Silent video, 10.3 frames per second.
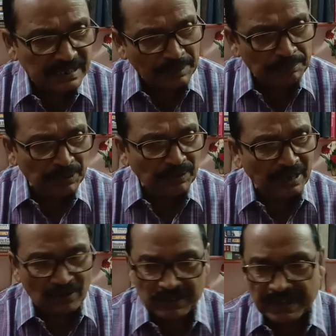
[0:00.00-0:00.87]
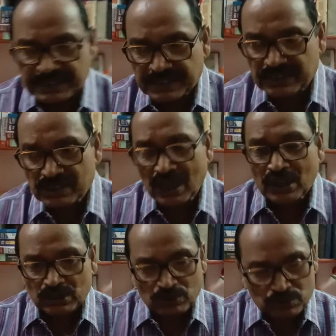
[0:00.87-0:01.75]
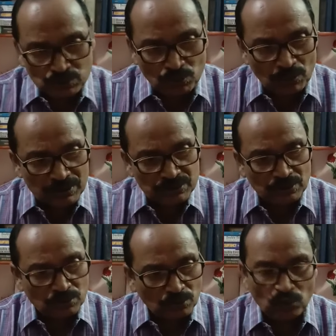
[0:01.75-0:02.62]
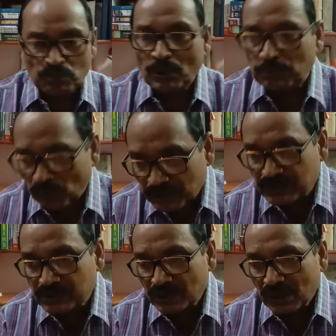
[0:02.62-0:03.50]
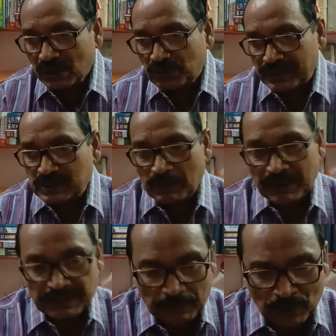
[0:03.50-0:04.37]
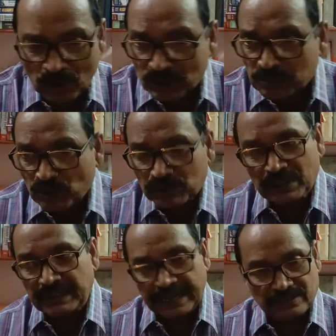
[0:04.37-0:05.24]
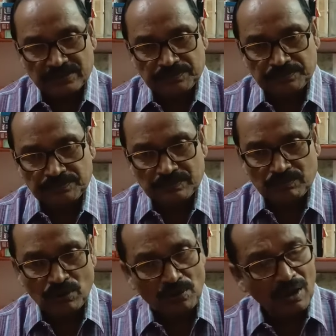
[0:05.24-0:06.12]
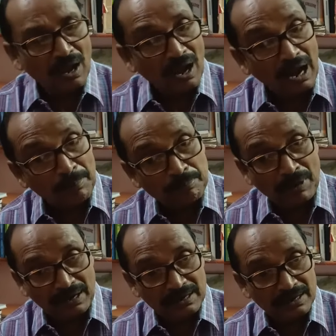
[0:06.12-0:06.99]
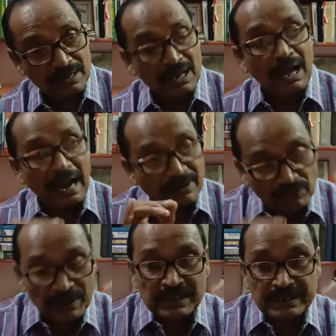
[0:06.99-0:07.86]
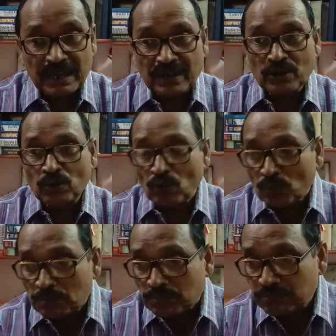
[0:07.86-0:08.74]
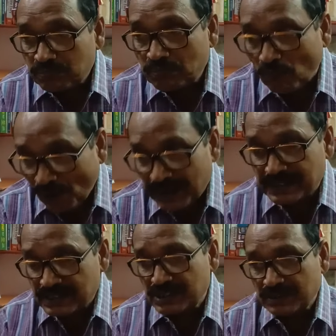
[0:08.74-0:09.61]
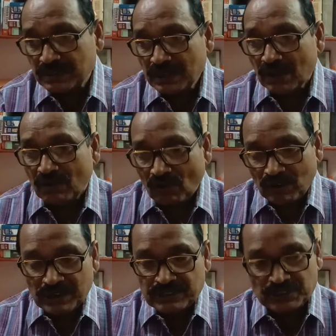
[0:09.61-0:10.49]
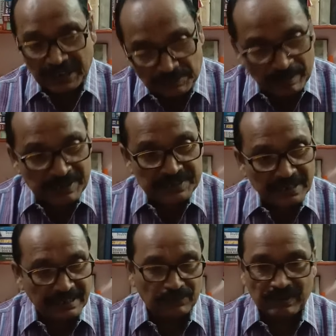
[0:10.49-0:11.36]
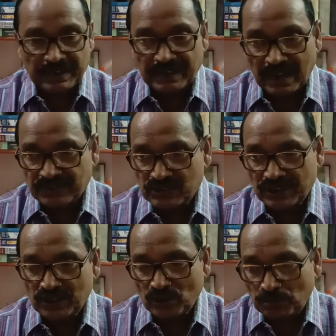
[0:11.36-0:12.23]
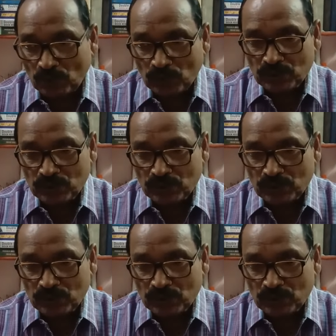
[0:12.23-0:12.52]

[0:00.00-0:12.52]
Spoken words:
if you cannot adjust those 2 words or 2 group of words to explain the point, not more than that, for half mark. And where there are no points, only statements are given in answer in your book,